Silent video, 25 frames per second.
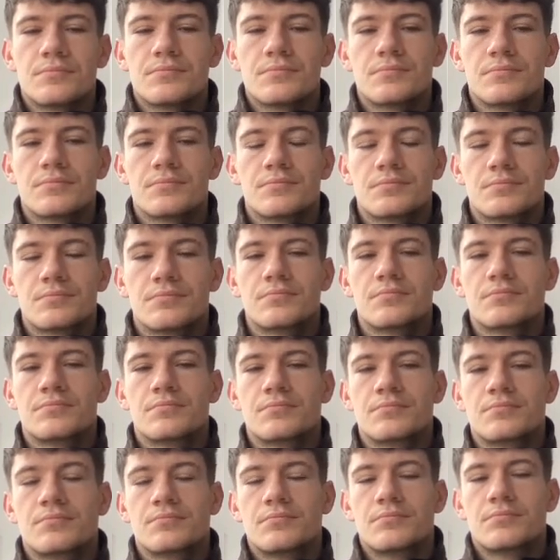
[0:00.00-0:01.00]

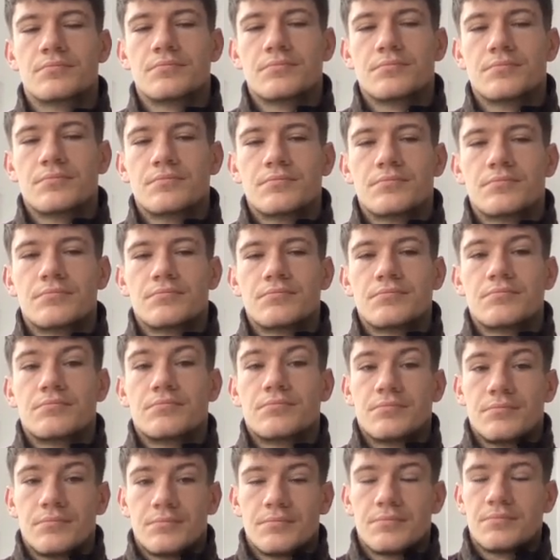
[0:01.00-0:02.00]

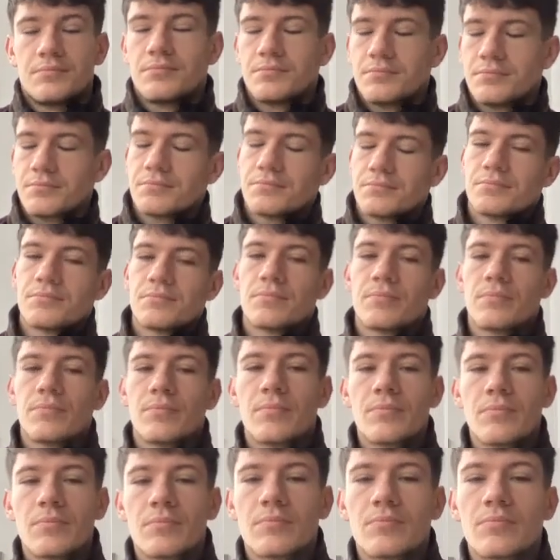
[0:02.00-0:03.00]

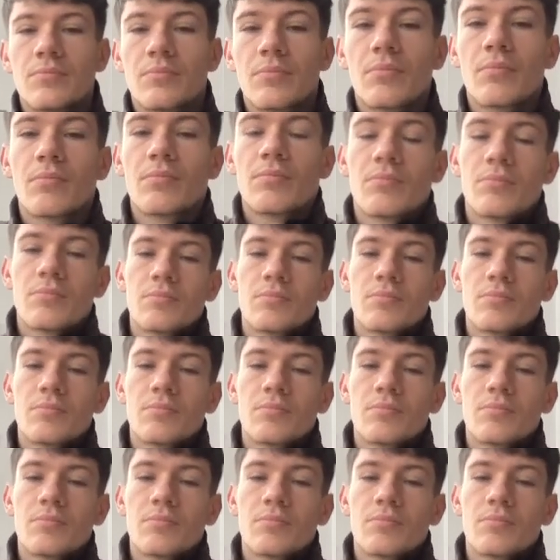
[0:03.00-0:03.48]
(not speaking)